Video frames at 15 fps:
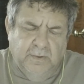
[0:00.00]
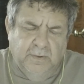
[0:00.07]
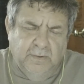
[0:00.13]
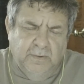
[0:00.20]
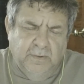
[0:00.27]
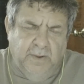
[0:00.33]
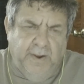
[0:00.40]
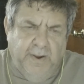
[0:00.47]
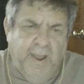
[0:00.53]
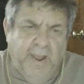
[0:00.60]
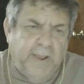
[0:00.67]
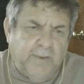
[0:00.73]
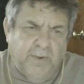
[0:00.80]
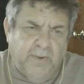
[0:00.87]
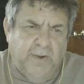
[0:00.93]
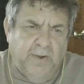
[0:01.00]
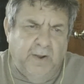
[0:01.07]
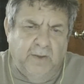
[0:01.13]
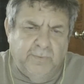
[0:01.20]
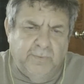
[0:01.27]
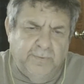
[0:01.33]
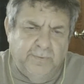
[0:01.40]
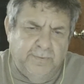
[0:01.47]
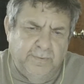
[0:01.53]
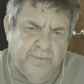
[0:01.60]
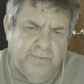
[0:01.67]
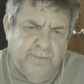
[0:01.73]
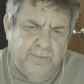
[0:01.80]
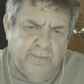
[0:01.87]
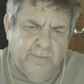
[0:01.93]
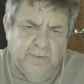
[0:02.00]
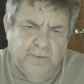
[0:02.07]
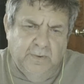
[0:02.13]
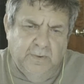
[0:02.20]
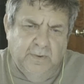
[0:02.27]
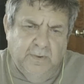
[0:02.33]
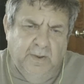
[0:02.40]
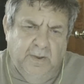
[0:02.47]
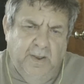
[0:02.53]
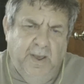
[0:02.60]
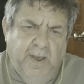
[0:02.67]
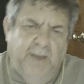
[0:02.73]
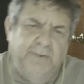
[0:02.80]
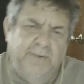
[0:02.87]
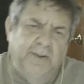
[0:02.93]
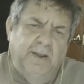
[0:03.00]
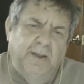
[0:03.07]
and angry enough and